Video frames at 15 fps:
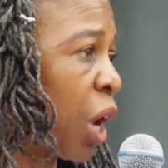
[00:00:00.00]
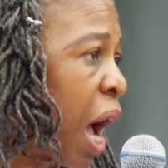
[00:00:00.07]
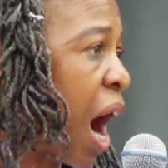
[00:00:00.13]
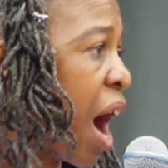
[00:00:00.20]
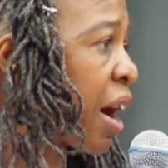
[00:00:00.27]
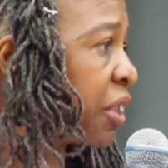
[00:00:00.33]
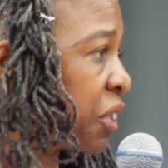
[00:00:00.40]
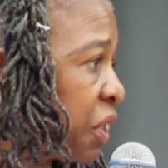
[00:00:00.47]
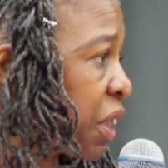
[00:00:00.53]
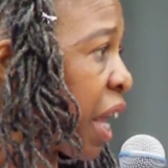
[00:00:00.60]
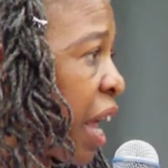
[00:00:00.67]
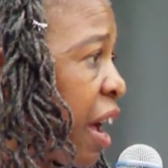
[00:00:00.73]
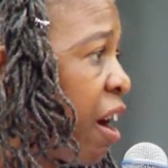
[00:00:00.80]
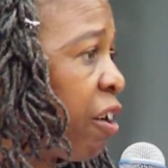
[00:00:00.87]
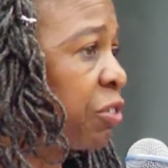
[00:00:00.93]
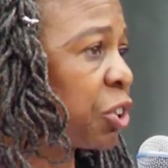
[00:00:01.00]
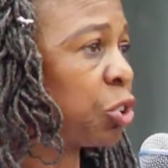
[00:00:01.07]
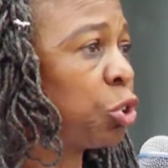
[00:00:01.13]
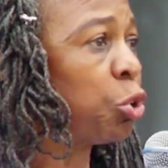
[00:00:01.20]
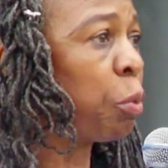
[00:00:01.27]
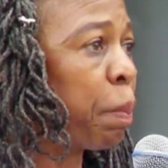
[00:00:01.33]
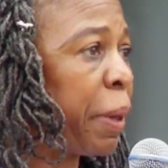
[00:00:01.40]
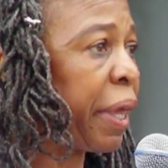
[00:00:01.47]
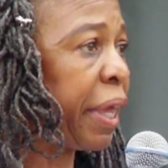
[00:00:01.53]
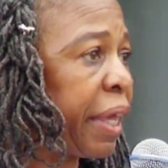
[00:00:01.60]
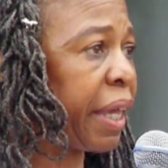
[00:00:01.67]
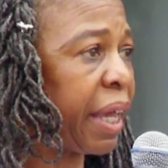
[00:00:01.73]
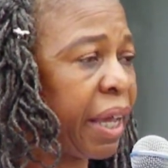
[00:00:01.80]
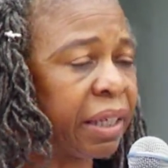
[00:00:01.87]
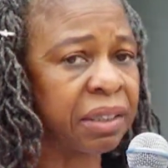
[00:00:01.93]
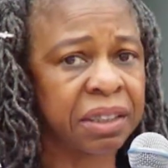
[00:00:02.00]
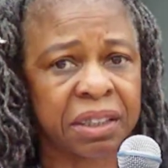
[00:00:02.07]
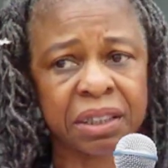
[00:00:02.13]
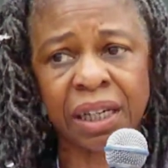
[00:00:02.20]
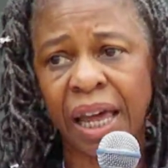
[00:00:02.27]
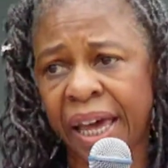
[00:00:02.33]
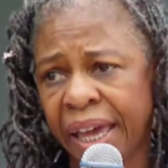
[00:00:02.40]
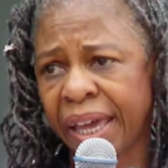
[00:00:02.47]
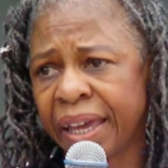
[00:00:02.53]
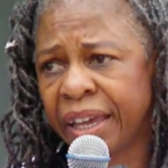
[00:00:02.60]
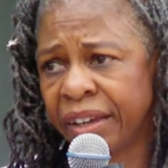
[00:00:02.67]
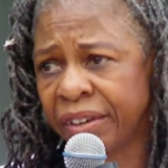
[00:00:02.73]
ourselves to be enslaved.